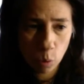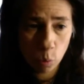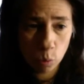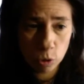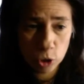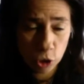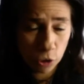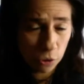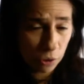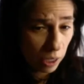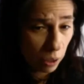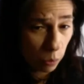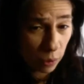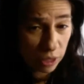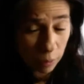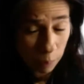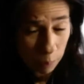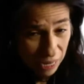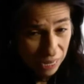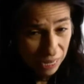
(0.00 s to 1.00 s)
Certainly with
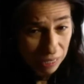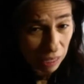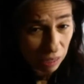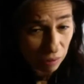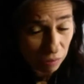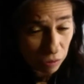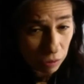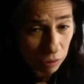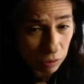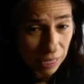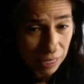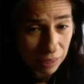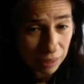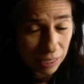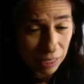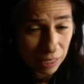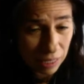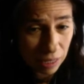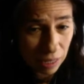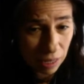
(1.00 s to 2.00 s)
the pain level that
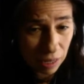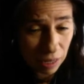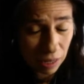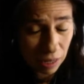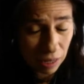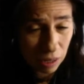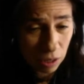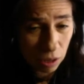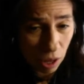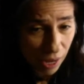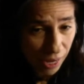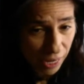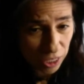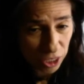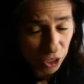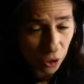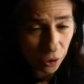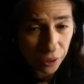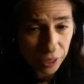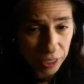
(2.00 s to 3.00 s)
the
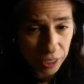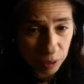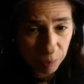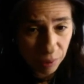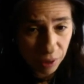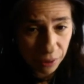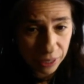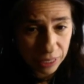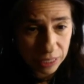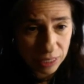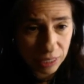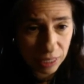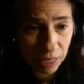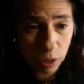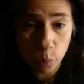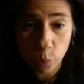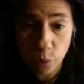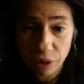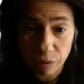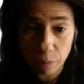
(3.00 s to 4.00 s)
clients are
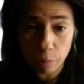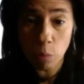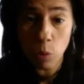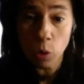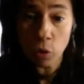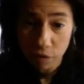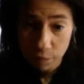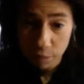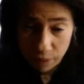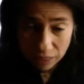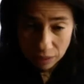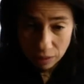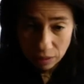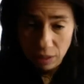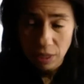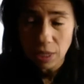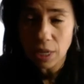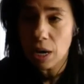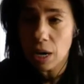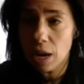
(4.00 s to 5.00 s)
experiencing, with movement,
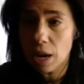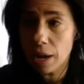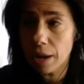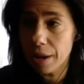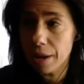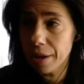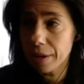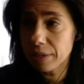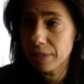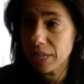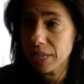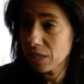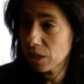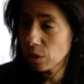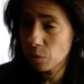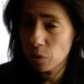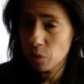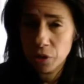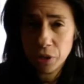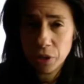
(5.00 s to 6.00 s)

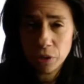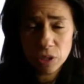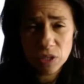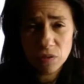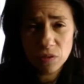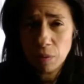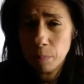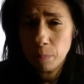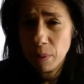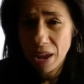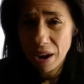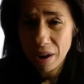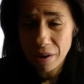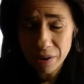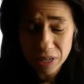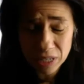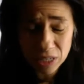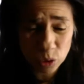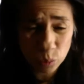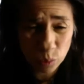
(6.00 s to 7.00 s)
testimonials from
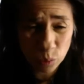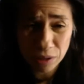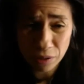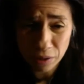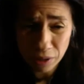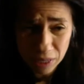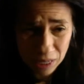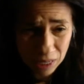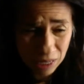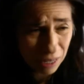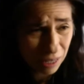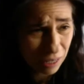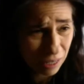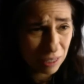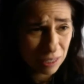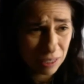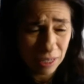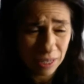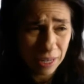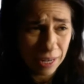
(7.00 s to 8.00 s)
parents with their
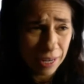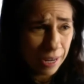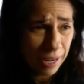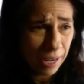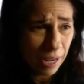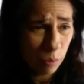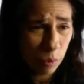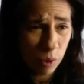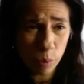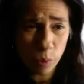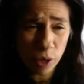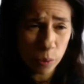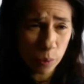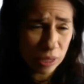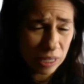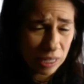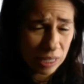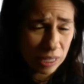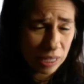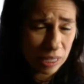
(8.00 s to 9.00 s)
kids. We work
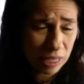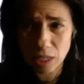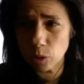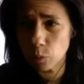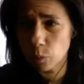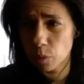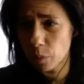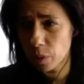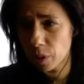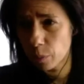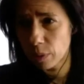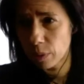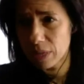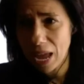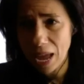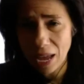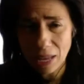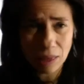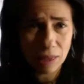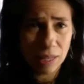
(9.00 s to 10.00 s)
with kids, we work with
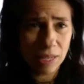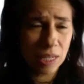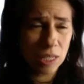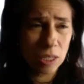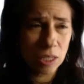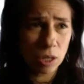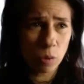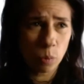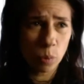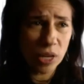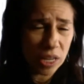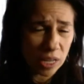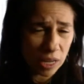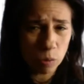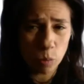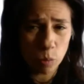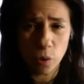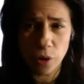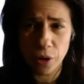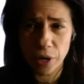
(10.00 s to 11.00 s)
athletes,
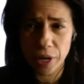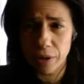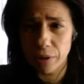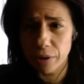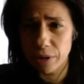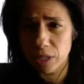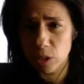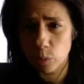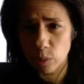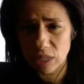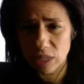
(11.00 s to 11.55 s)
weekend warriors, with